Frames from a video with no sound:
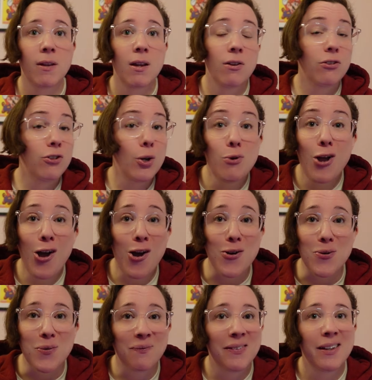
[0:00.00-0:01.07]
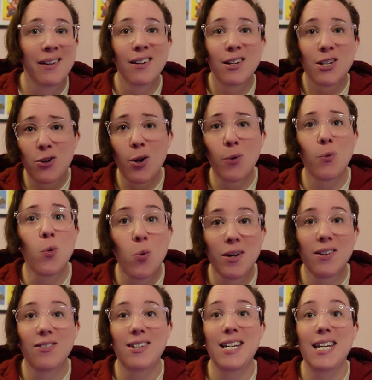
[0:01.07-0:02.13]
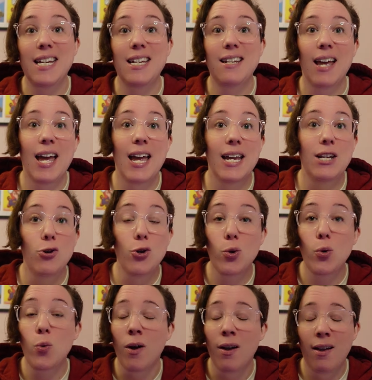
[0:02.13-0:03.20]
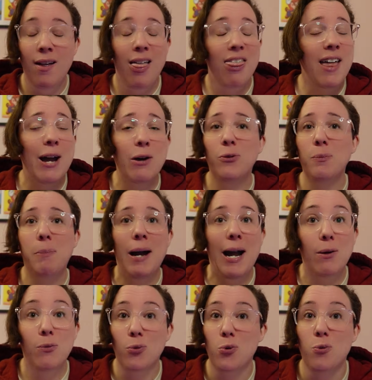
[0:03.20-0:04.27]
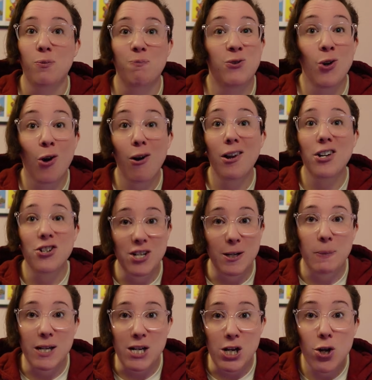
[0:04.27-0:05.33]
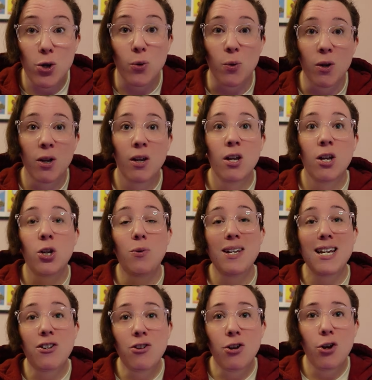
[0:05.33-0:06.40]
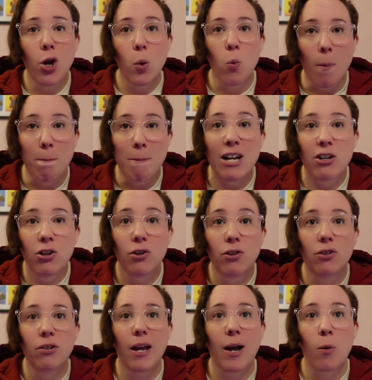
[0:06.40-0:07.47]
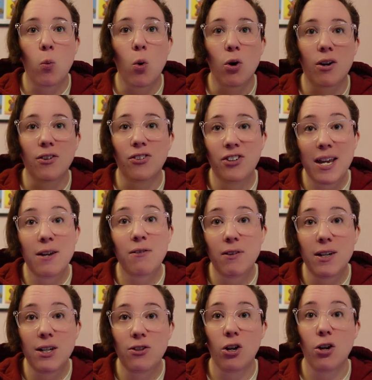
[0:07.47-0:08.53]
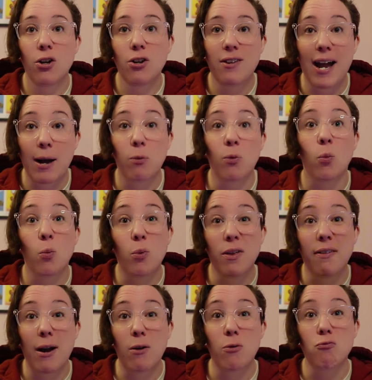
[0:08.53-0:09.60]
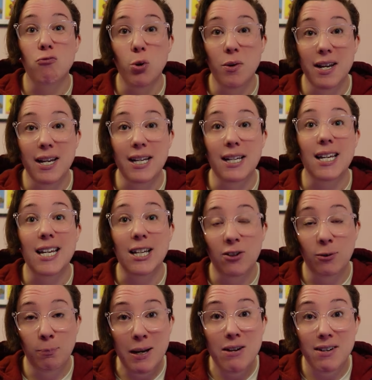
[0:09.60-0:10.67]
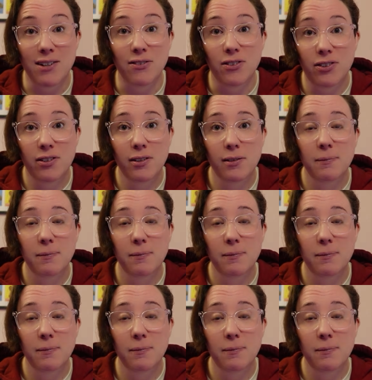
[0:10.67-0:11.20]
So no, you don't always need a new £1,000 or dollar GPU. You need to know what matters and what can safely turn down without ruining experience.